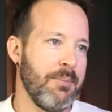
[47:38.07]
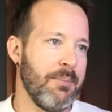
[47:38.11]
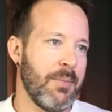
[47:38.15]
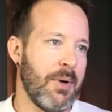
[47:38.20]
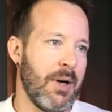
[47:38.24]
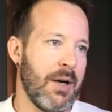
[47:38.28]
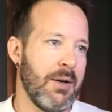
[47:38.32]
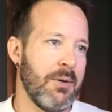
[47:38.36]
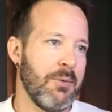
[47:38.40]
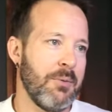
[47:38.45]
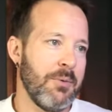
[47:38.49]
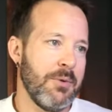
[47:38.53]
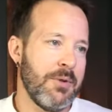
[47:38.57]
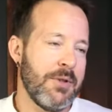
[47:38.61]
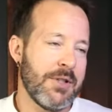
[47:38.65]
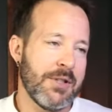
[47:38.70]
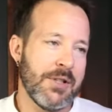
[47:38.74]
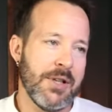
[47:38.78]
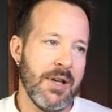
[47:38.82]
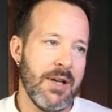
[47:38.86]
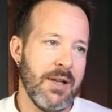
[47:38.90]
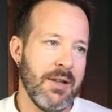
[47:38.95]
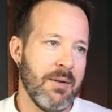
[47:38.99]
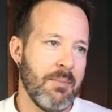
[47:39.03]
I would
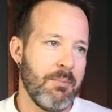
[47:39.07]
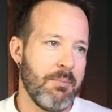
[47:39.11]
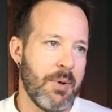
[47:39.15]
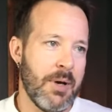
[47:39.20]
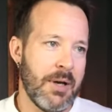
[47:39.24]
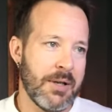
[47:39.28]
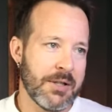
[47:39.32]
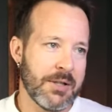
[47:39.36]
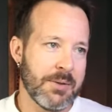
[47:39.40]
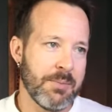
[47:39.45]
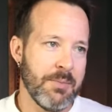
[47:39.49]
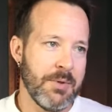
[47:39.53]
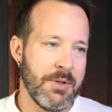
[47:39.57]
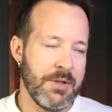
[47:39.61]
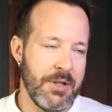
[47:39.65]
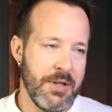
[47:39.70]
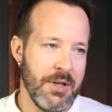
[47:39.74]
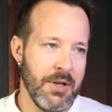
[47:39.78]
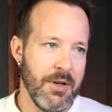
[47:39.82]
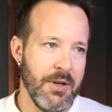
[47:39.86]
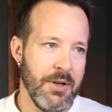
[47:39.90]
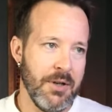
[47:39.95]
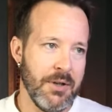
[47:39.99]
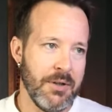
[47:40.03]
say the best
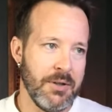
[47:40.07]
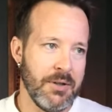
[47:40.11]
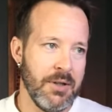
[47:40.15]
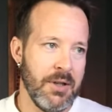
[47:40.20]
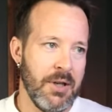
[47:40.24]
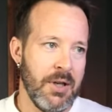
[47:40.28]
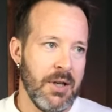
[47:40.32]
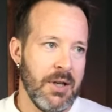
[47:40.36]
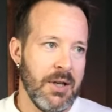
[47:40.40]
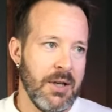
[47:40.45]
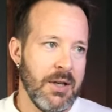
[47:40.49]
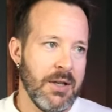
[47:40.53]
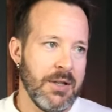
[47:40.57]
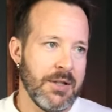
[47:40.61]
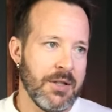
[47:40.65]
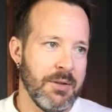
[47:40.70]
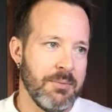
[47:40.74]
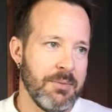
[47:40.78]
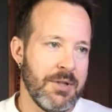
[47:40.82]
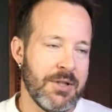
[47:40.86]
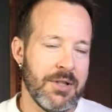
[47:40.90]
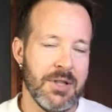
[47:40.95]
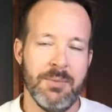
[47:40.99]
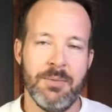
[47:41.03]
material is going
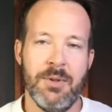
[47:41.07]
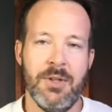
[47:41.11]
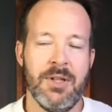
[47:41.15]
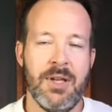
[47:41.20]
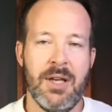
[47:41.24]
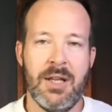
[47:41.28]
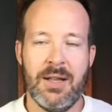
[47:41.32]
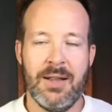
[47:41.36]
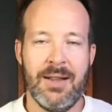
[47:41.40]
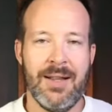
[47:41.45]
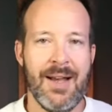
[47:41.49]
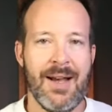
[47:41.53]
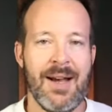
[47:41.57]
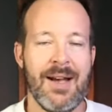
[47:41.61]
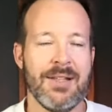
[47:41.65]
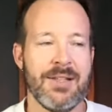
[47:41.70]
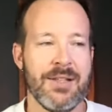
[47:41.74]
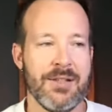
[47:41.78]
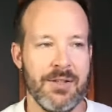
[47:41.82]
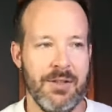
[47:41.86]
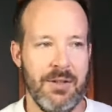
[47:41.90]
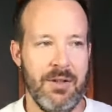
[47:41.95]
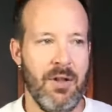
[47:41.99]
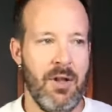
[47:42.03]
to be something that
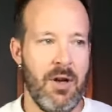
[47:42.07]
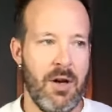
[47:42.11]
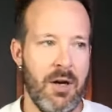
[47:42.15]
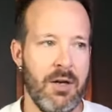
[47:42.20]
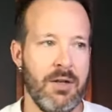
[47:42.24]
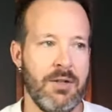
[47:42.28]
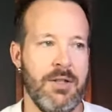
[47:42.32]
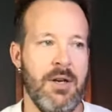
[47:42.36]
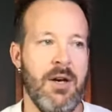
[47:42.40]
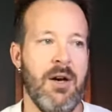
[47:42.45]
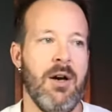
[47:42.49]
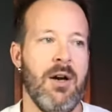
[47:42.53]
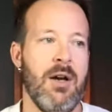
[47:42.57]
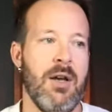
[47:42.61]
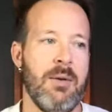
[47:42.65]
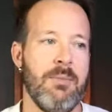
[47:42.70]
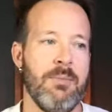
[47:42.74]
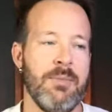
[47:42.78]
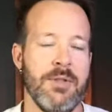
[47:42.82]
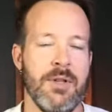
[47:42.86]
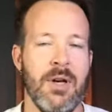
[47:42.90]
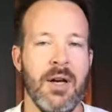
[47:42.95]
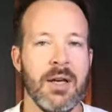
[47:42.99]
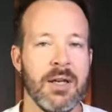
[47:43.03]
lasts a long time.
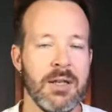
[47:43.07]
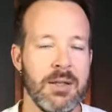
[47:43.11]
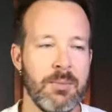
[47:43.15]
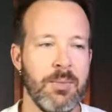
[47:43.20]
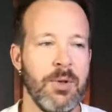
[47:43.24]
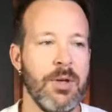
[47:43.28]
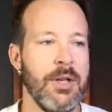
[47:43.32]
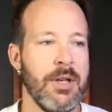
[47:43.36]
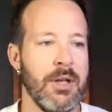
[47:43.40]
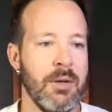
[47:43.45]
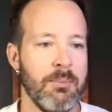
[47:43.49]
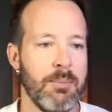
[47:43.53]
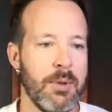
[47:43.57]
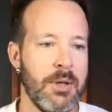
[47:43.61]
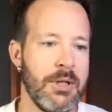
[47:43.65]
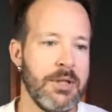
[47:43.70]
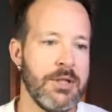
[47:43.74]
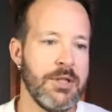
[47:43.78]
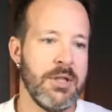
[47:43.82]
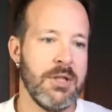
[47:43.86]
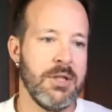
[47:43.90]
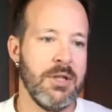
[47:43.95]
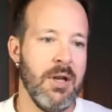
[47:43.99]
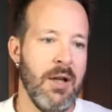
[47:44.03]
It's not going to break your
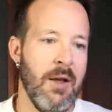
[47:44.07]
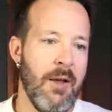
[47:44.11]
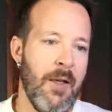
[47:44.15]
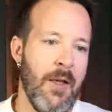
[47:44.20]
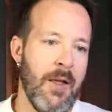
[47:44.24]
budget.